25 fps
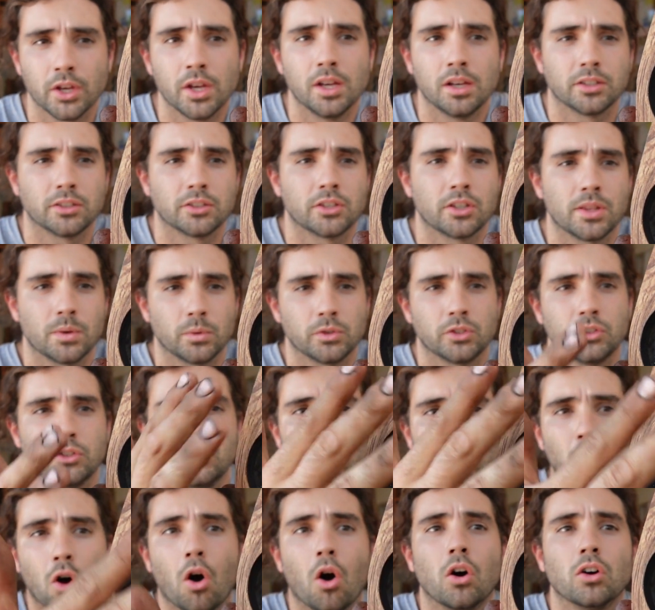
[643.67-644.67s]
and so there was a
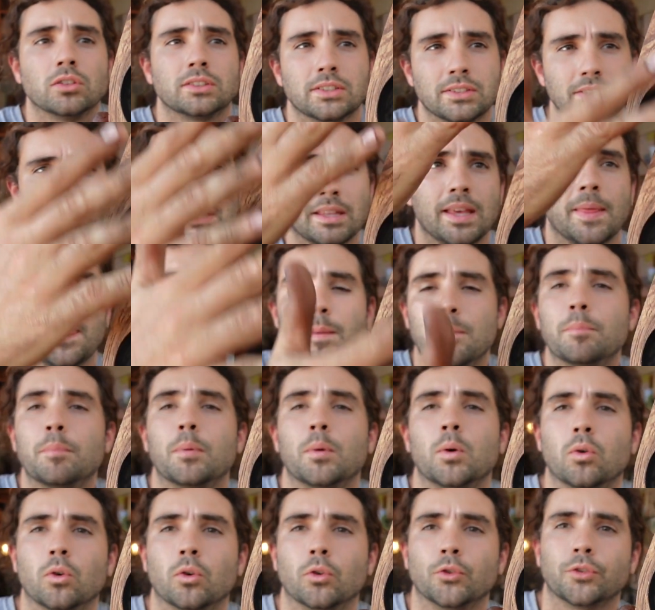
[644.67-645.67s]
knot in the
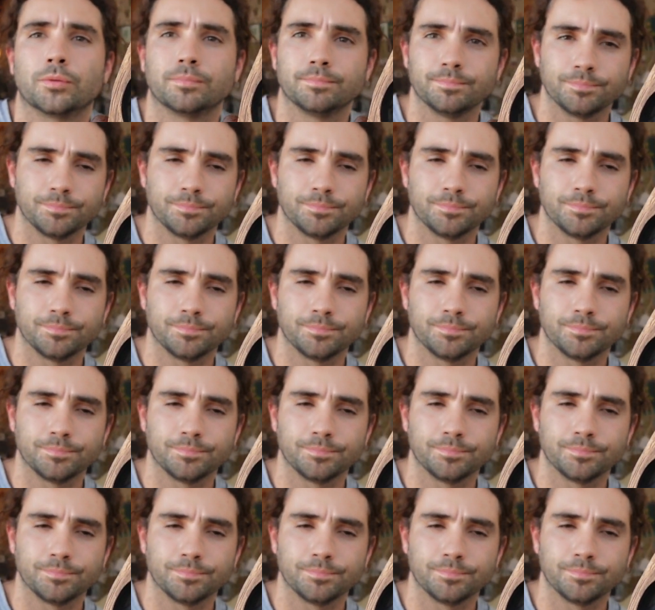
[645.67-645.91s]
board.